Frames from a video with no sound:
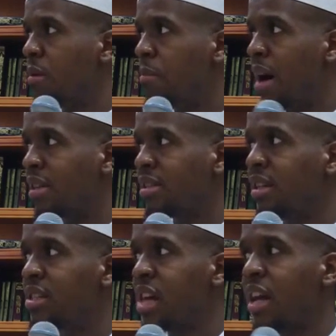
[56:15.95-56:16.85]

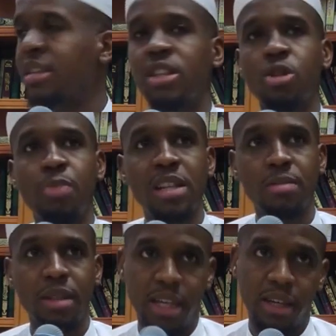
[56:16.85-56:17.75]
modesty and shyness that you
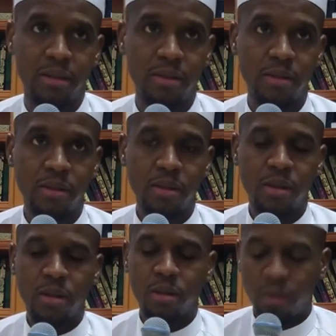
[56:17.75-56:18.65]
possibly can.
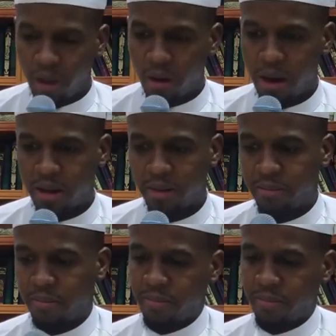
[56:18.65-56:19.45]
Wallahu alam.